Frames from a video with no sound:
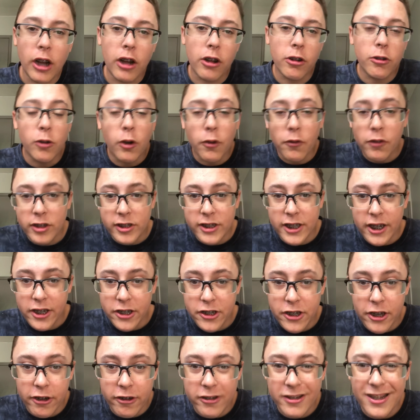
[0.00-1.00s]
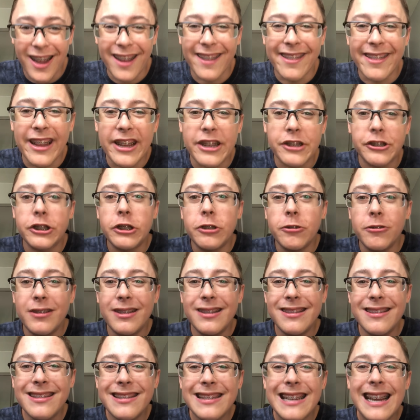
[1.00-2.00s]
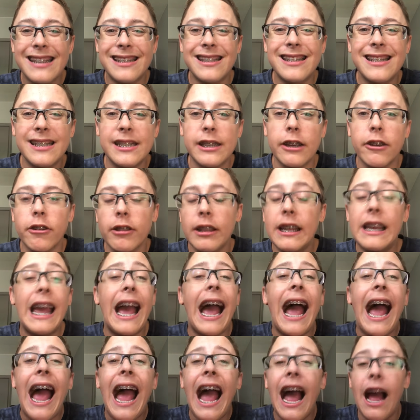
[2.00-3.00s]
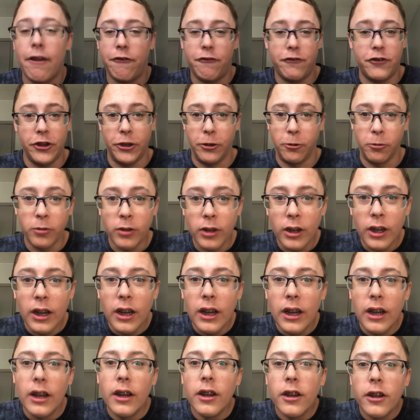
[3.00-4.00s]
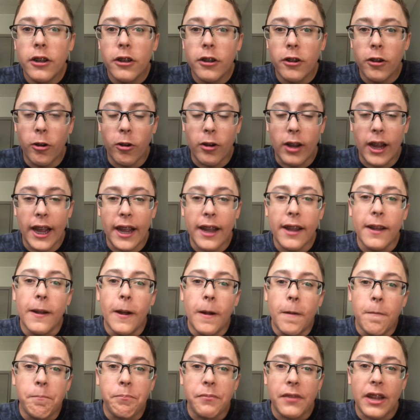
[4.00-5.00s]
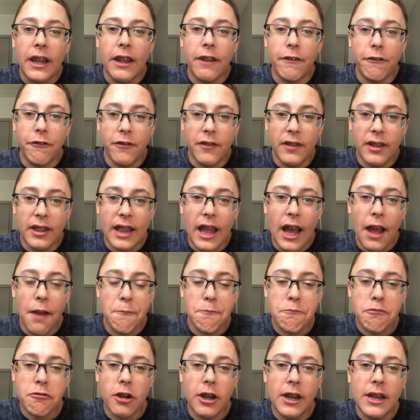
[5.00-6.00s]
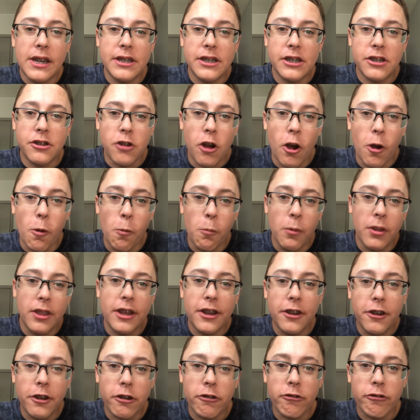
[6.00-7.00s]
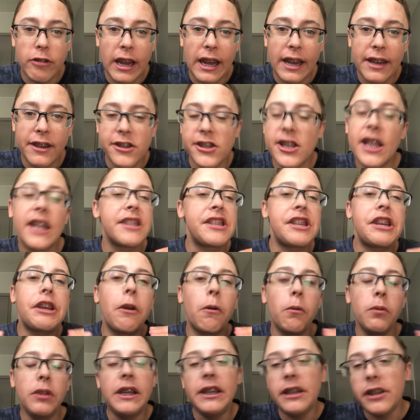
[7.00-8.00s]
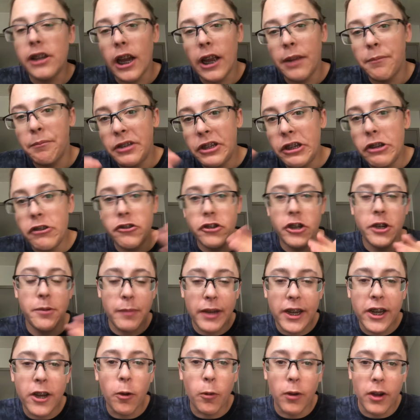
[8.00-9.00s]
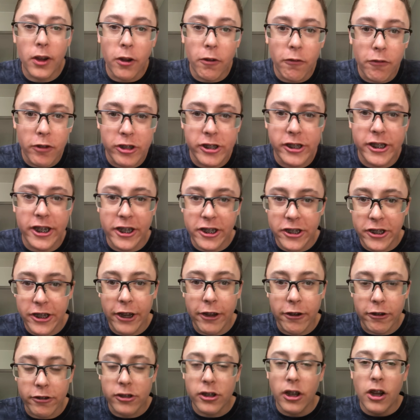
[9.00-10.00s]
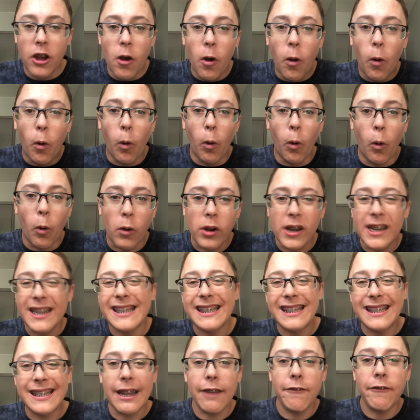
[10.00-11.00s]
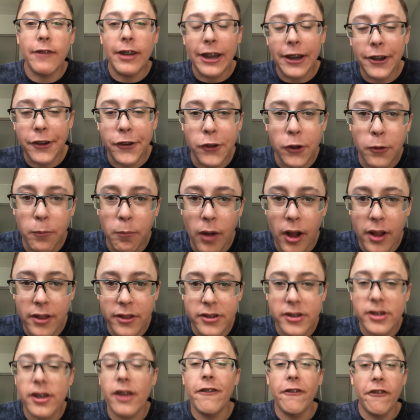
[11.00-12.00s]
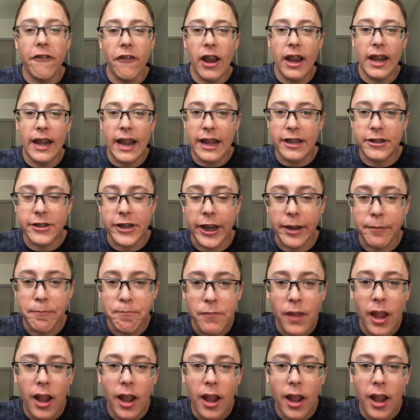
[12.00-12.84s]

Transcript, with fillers: not go over six years unless you necessarily have to. Okay? If that price is not within your range, that's the only time you should be going over six years or 72 months financing.